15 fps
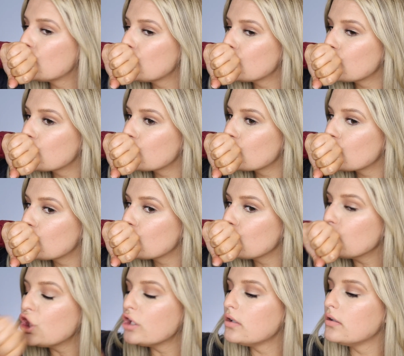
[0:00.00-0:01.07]

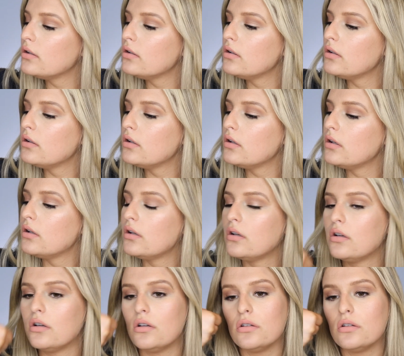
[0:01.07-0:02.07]
(no one is talking)